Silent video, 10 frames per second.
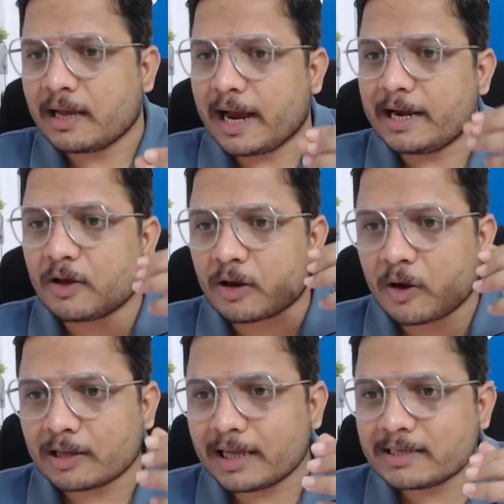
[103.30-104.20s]
at your
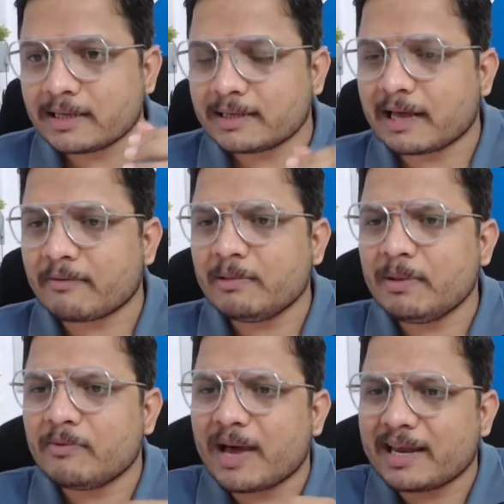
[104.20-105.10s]
college, there will
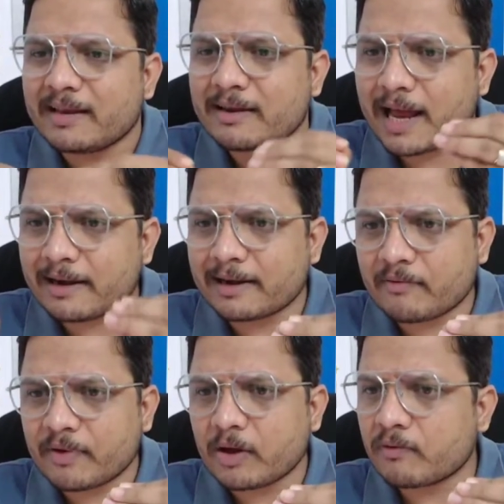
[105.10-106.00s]
be very rare
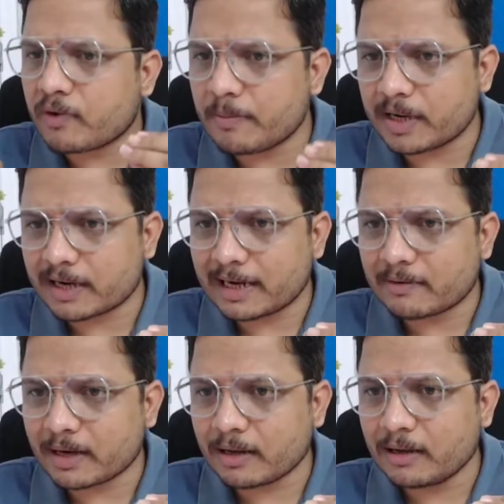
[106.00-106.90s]
traffic of computer
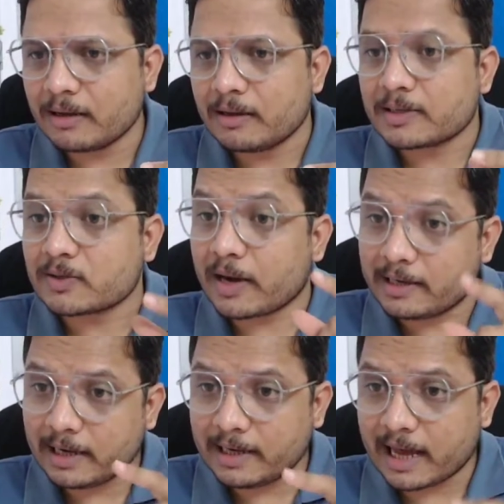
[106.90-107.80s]
network. So at
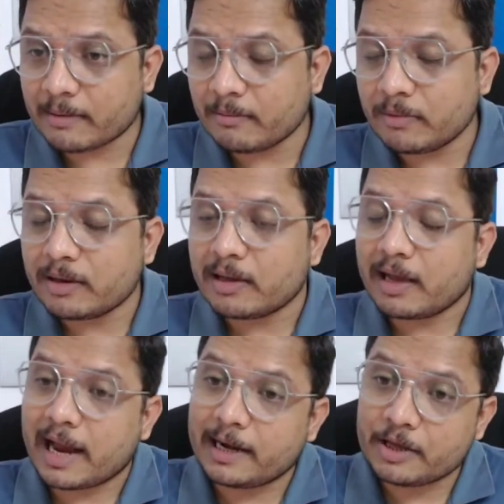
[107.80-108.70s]
that time,
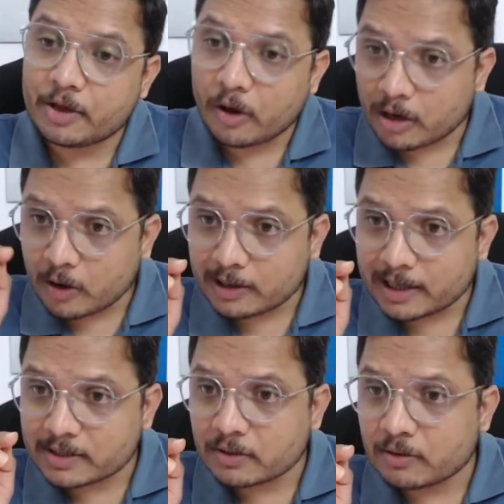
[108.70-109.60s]
at your
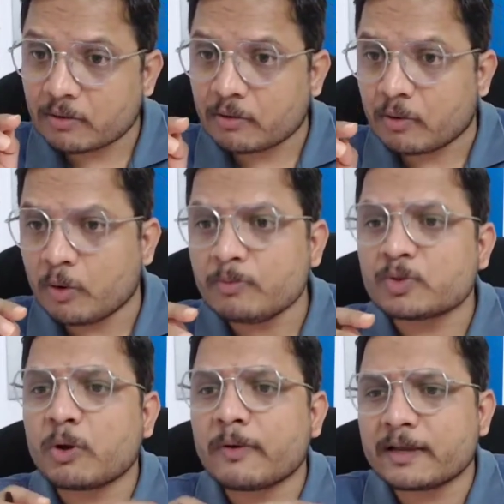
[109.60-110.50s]
college,
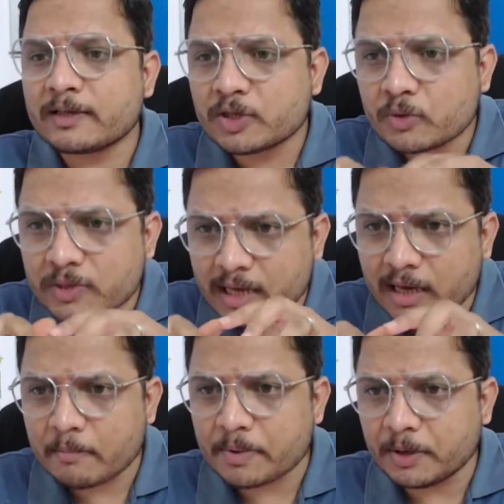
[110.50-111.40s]
whomsoever is using
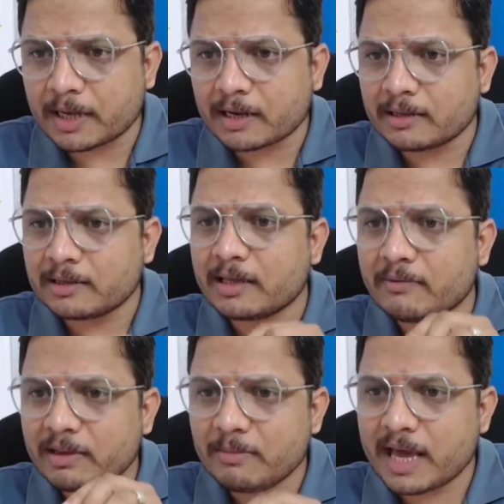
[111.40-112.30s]
computer, they
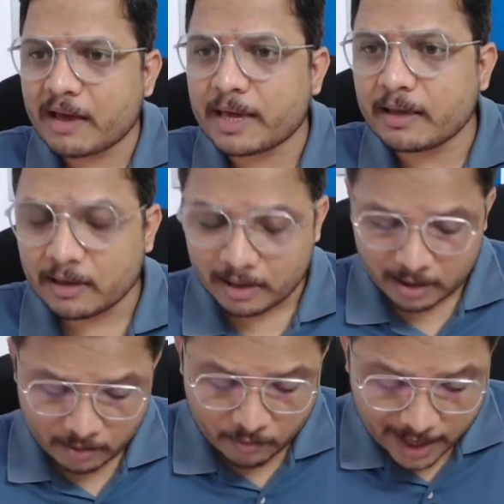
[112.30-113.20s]
will be having
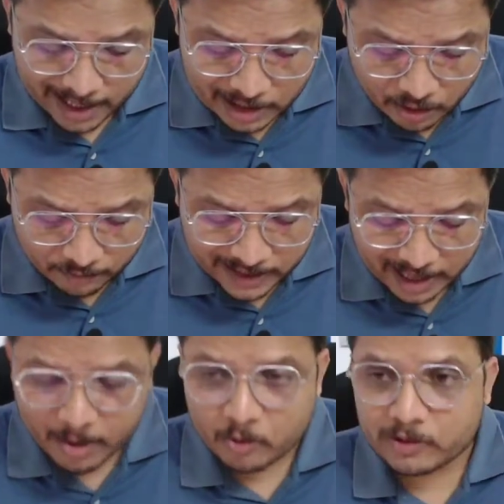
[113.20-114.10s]
value of
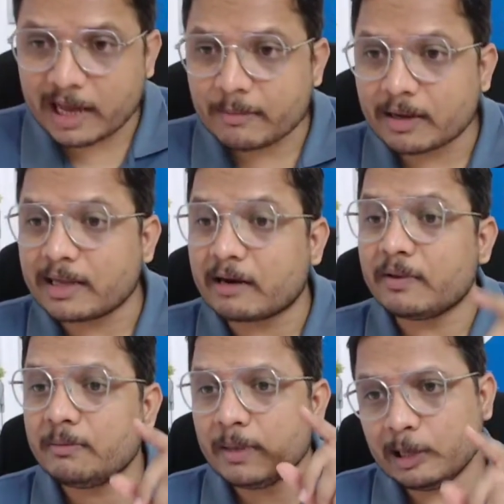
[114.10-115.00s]
timeout timer that
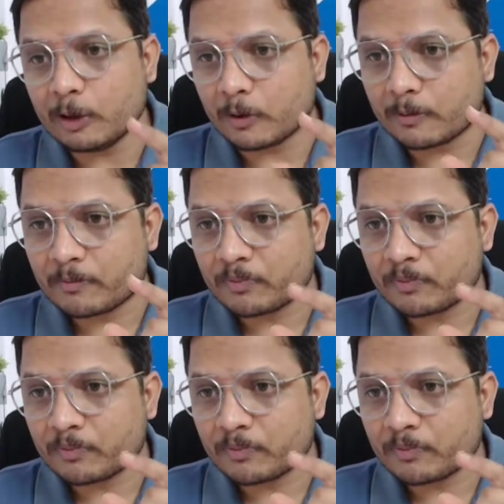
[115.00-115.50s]
will be low.